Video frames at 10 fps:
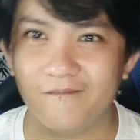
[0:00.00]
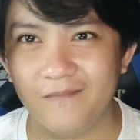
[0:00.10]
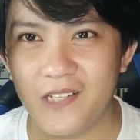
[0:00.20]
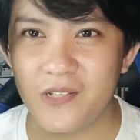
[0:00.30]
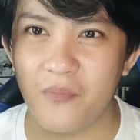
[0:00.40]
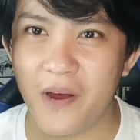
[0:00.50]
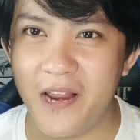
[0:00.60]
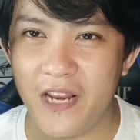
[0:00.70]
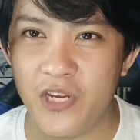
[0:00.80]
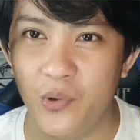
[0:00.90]
there's so
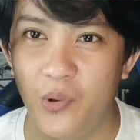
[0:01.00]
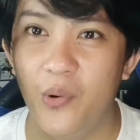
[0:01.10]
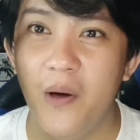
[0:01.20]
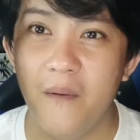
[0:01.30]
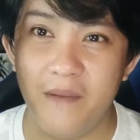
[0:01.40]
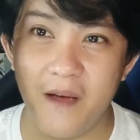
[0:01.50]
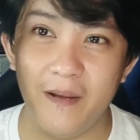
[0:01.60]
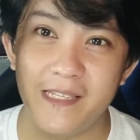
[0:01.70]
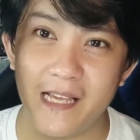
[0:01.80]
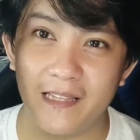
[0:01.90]
many new
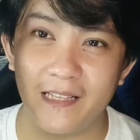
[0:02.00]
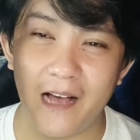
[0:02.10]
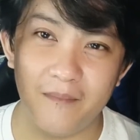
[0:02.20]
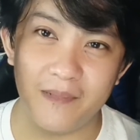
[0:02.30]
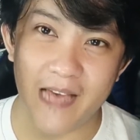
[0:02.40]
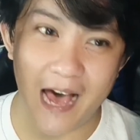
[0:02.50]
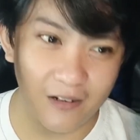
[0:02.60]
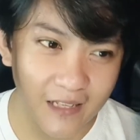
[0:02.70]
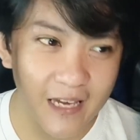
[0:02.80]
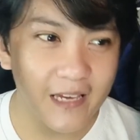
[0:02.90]
Beyblades that comes
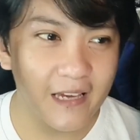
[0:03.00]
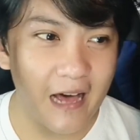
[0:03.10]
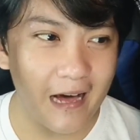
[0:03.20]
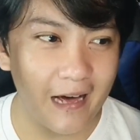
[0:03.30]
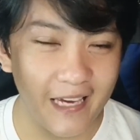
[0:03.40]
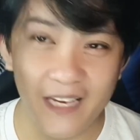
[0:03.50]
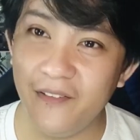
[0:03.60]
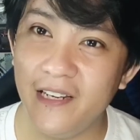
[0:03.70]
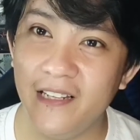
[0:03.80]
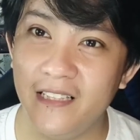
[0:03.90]
out.
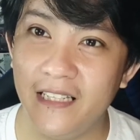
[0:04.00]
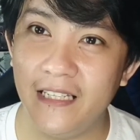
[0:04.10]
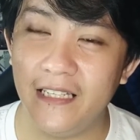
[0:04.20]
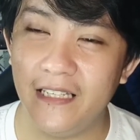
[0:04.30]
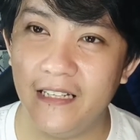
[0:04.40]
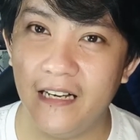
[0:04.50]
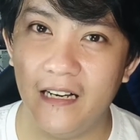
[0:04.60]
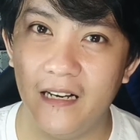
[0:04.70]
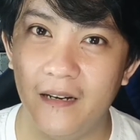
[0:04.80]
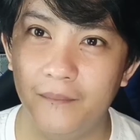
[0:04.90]
Even in the
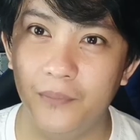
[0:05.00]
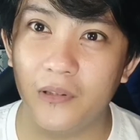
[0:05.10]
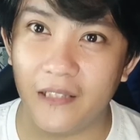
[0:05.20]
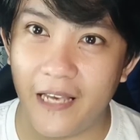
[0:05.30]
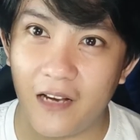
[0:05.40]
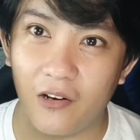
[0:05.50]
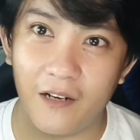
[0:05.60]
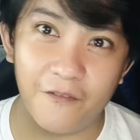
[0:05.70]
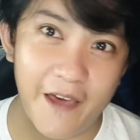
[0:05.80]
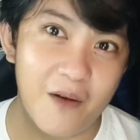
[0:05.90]
bootleg or
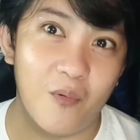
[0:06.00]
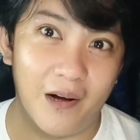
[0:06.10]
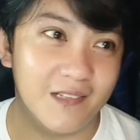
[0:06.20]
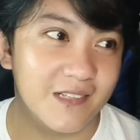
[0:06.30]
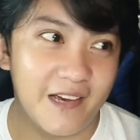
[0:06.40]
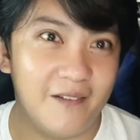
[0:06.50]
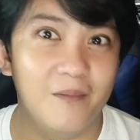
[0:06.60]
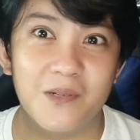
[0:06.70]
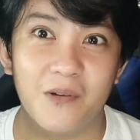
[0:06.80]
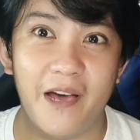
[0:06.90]
the fake ones, I'm
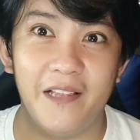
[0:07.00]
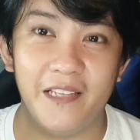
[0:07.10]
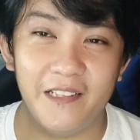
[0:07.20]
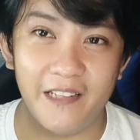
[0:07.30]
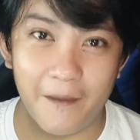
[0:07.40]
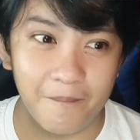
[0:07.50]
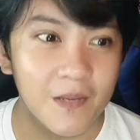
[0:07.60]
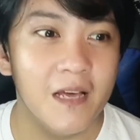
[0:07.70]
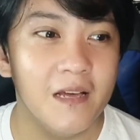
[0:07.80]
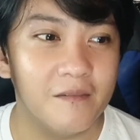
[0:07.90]
also hunting them,
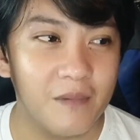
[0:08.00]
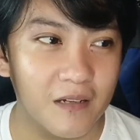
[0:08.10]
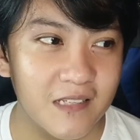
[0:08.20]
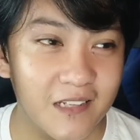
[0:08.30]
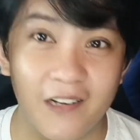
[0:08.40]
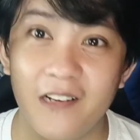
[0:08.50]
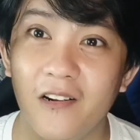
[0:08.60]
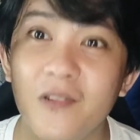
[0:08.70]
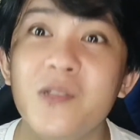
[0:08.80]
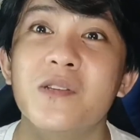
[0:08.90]
because there are
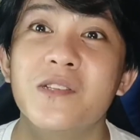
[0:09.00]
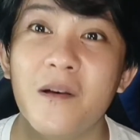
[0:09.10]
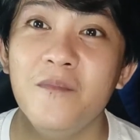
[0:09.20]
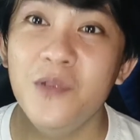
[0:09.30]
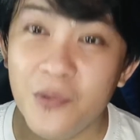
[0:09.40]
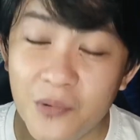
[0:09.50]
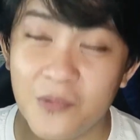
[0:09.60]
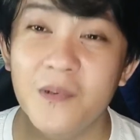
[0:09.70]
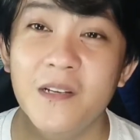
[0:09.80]
also some new